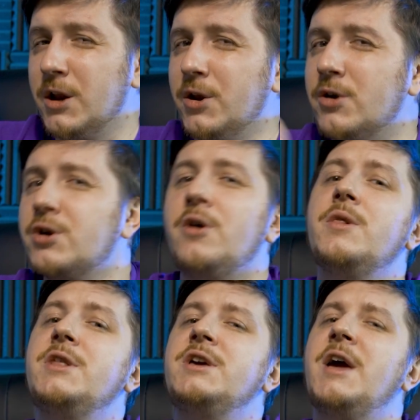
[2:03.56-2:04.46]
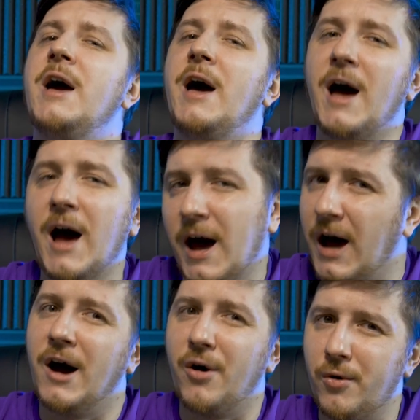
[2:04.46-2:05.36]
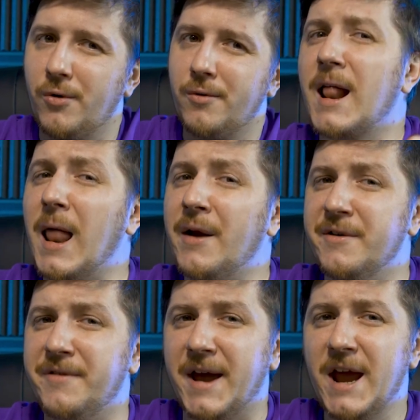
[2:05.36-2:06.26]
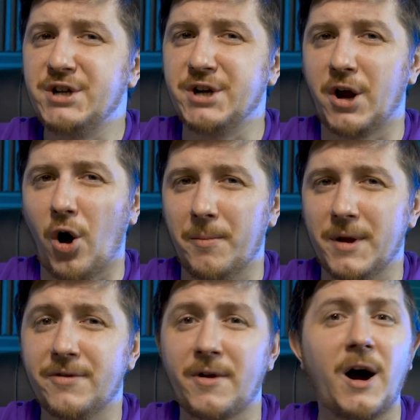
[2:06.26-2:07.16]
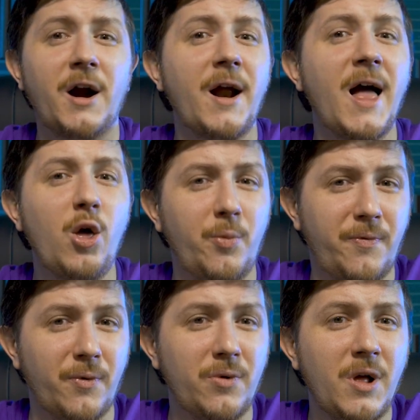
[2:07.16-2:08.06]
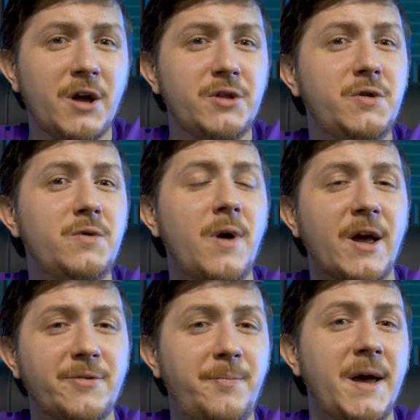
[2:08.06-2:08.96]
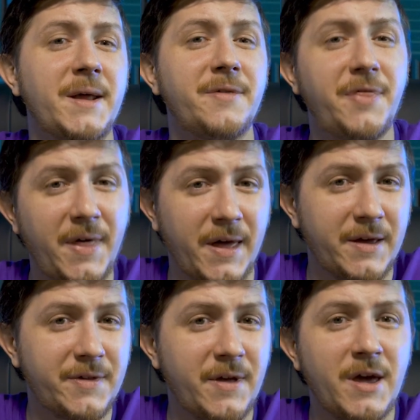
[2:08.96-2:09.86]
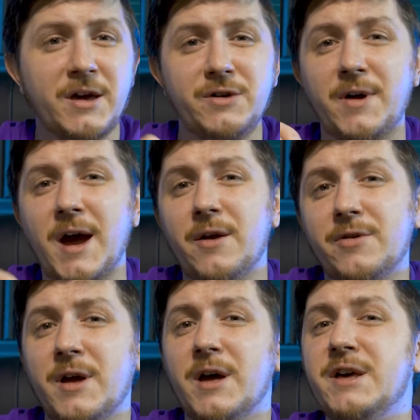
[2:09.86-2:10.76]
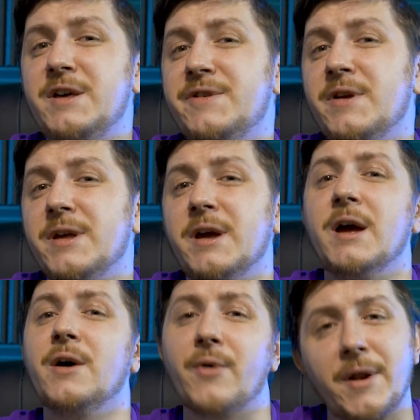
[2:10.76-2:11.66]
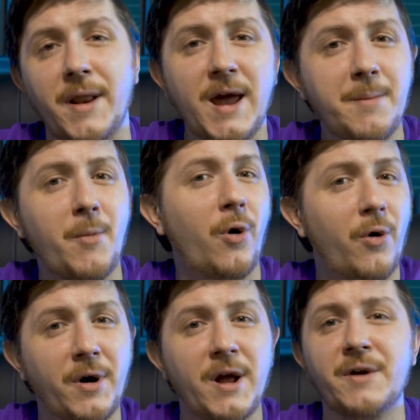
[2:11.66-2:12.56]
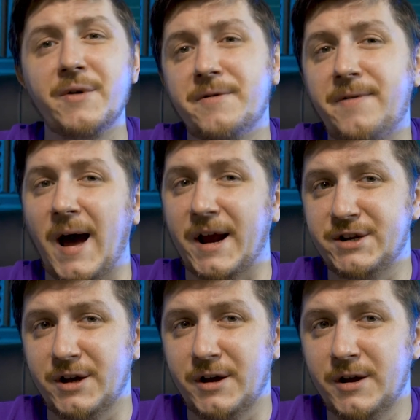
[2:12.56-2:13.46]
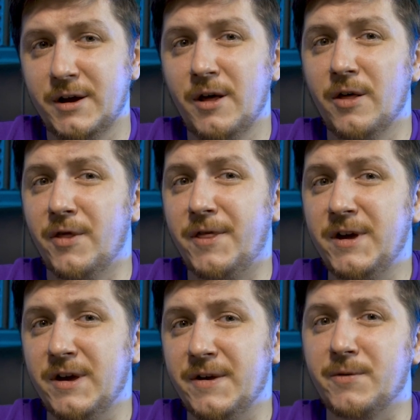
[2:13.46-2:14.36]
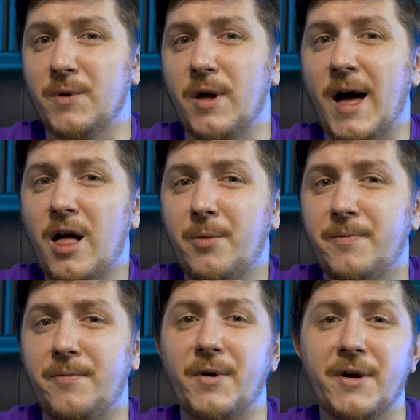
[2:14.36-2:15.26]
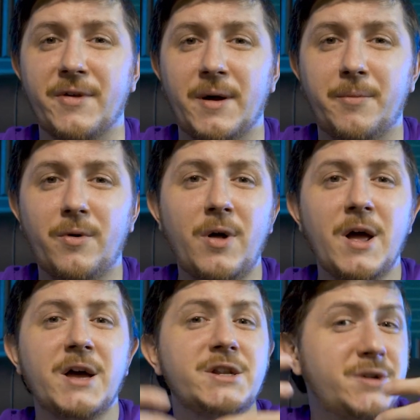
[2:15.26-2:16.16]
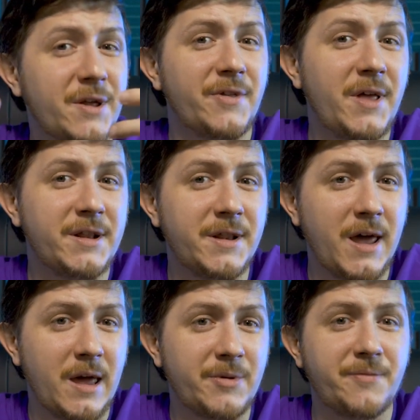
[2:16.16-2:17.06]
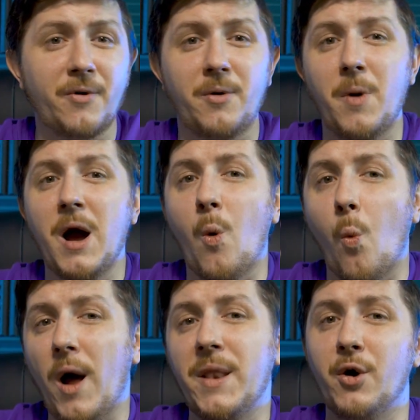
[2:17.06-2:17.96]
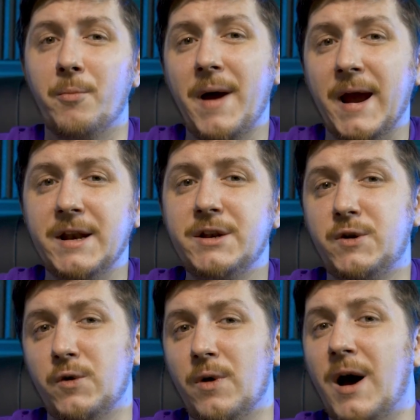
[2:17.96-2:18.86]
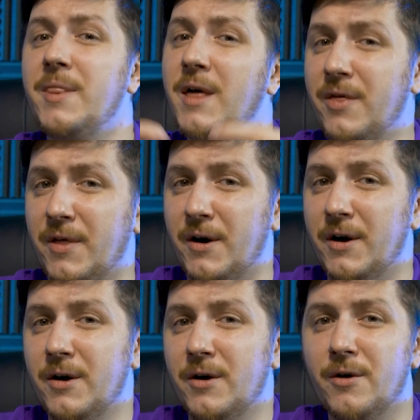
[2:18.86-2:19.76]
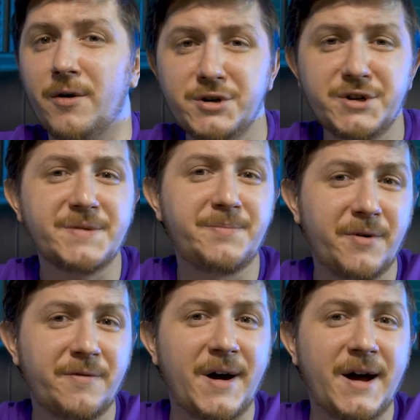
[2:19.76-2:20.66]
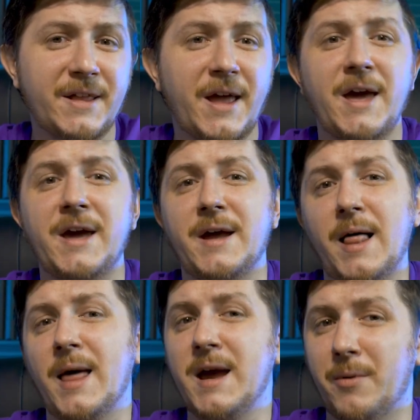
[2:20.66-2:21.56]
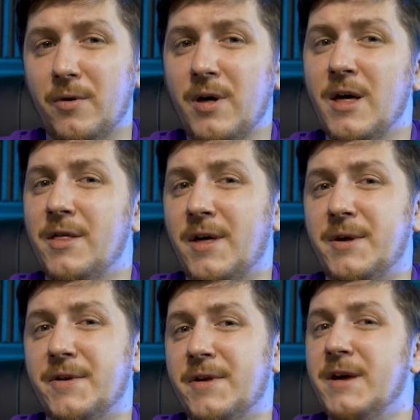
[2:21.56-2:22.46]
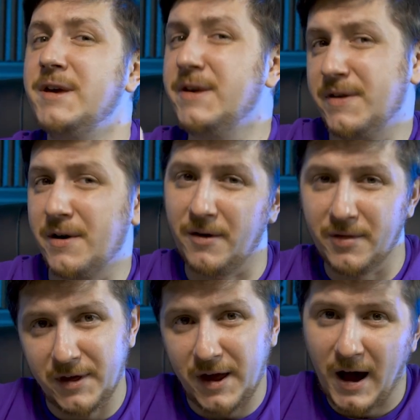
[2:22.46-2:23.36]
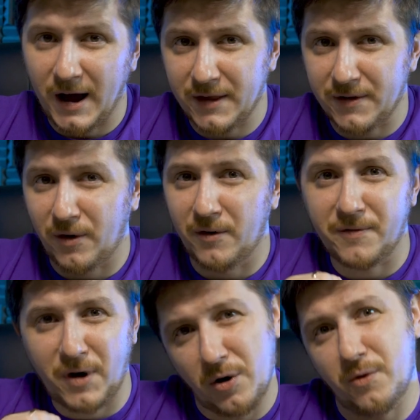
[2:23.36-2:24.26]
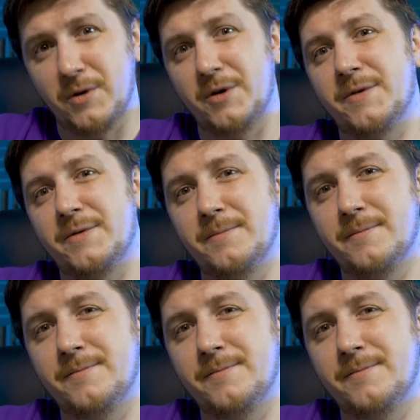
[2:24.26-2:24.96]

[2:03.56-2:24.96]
not only how. Clarification comments are helpful to explain things you cannot easily rename or refactor. These will help, for example, translate names from one domain to another, or just provide a label that is easier on the eyes of coders.